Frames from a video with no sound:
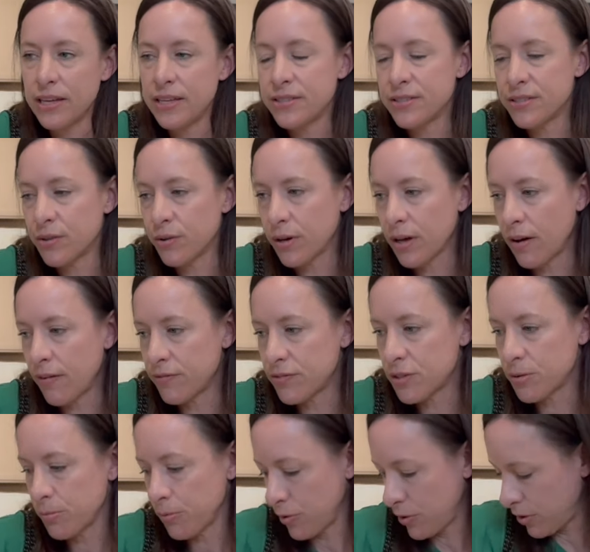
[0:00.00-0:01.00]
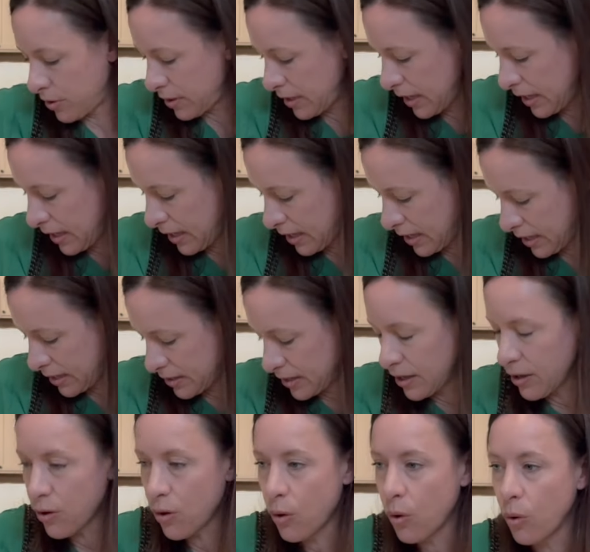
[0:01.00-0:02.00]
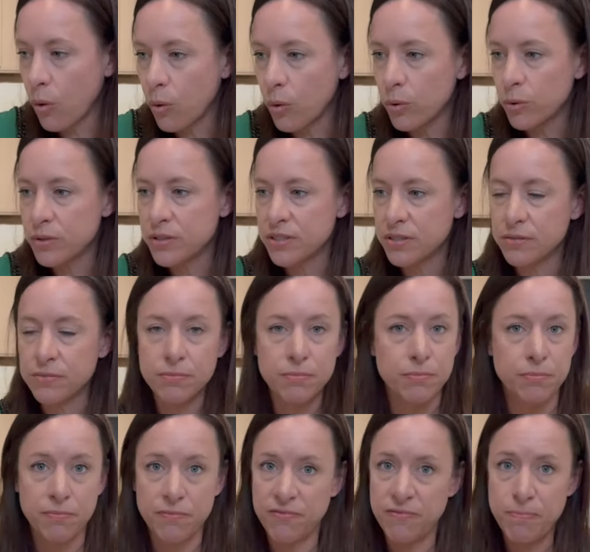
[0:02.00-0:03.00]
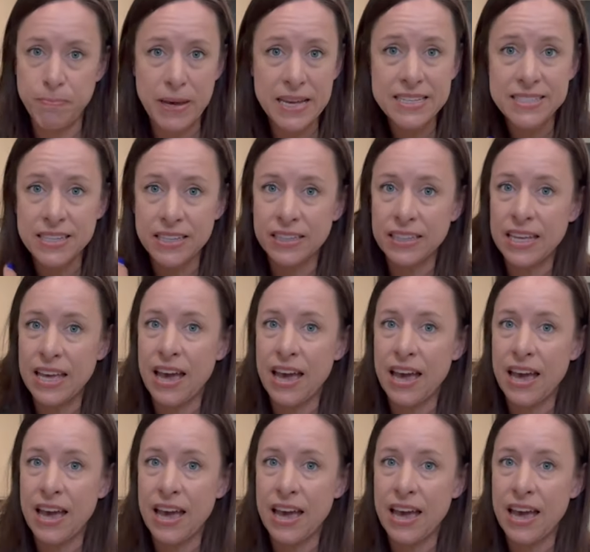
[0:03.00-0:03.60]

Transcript: It's so comfortable, and it holds basically